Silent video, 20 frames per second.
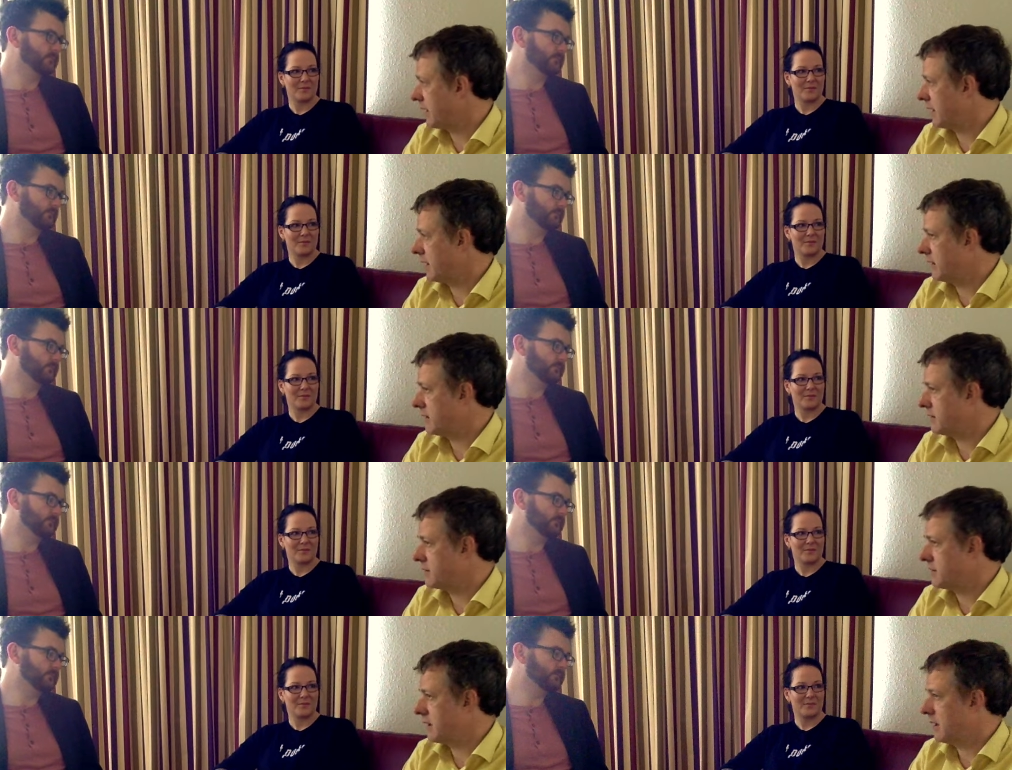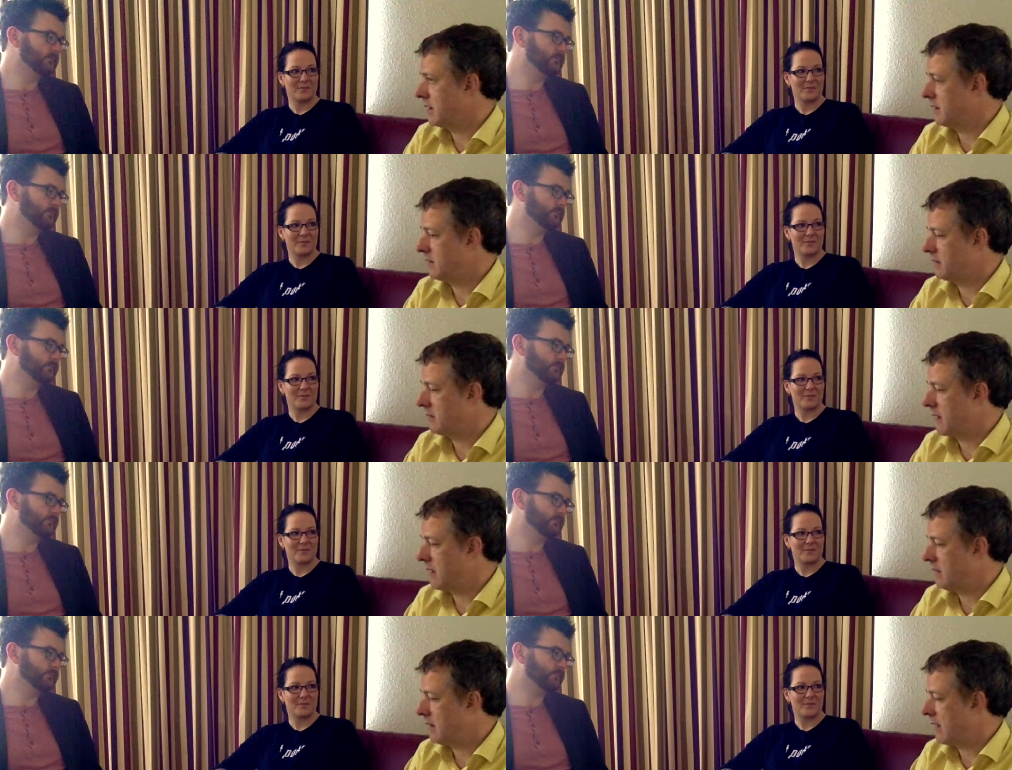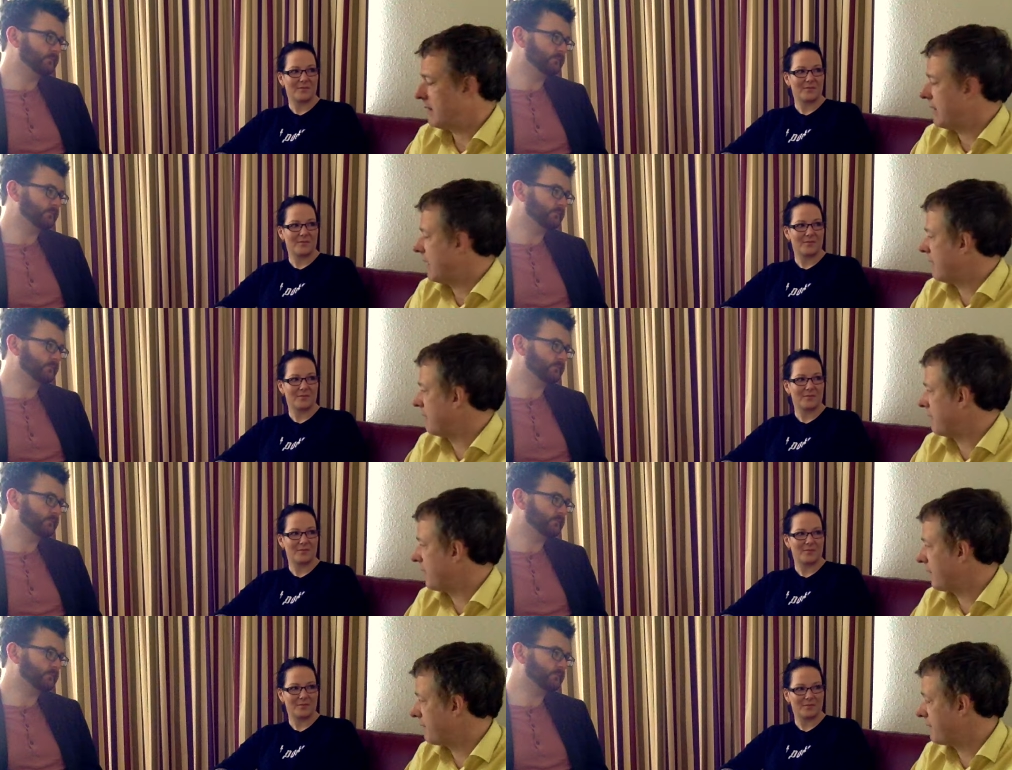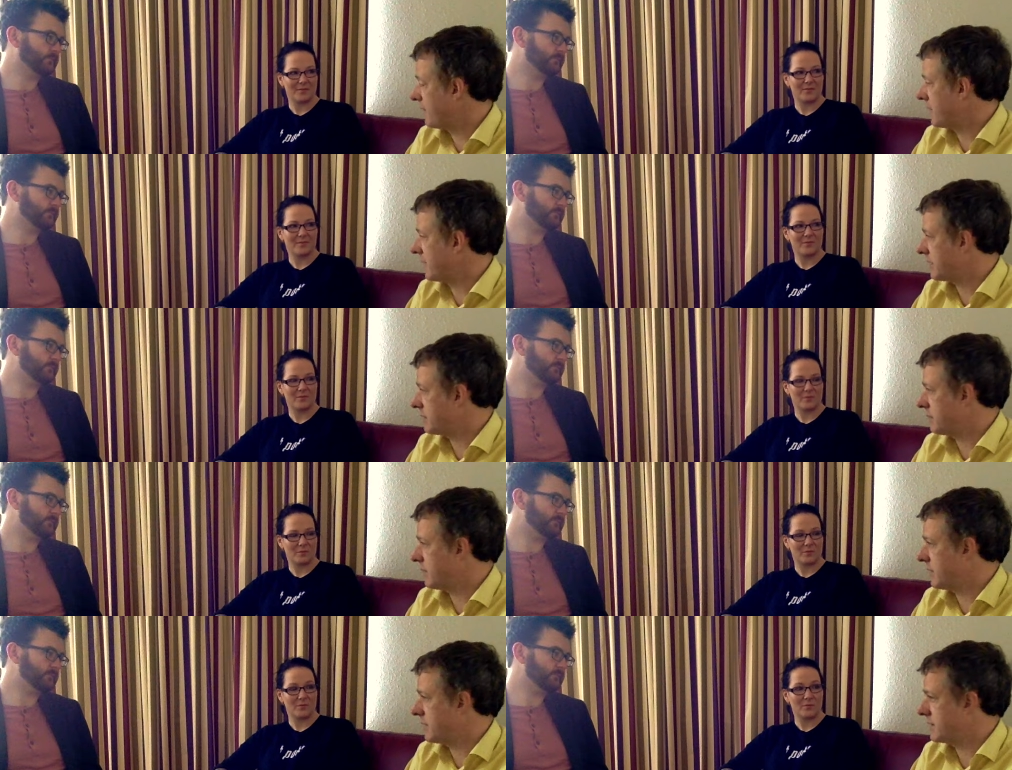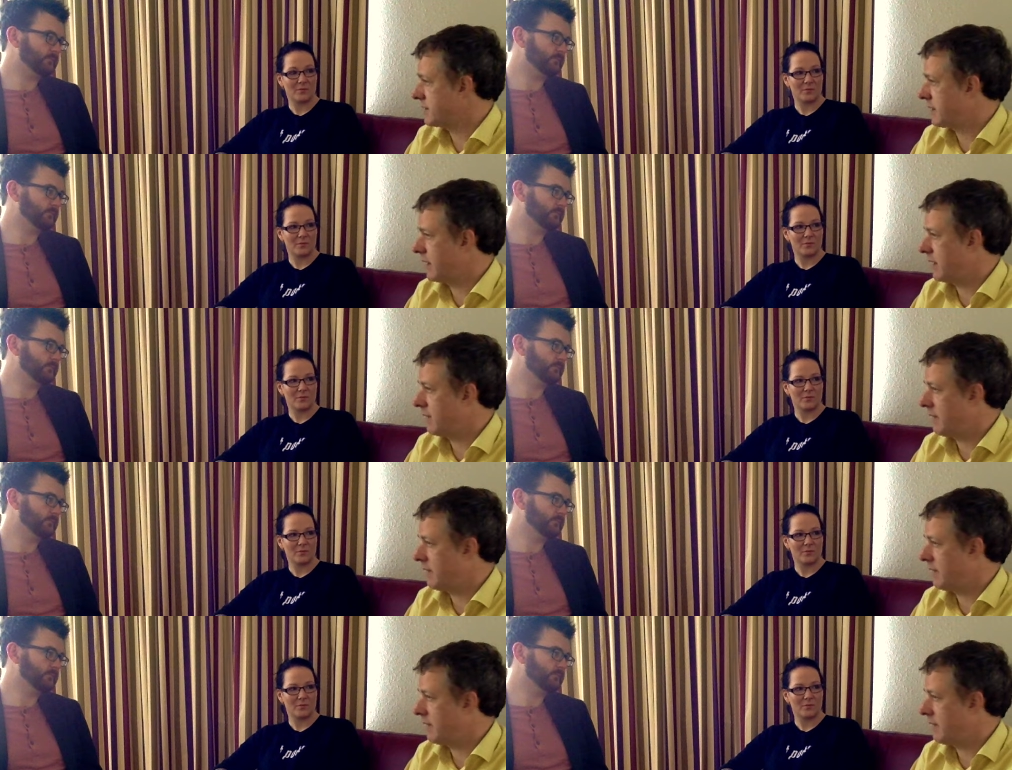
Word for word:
Speaker 1: and, uh, and and not very experienced live.